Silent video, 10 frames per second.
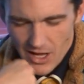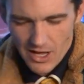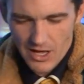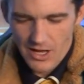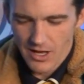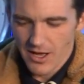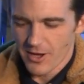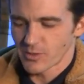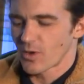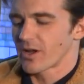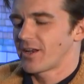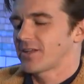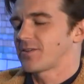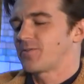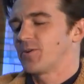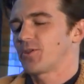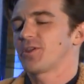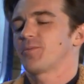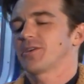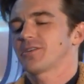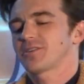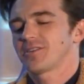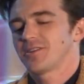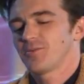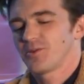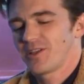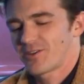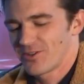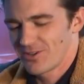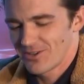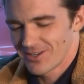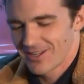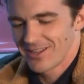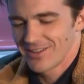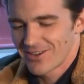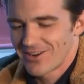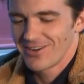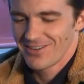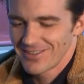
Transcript: I was rocking out to Filthy by Justin Timberlake earlier today in the car.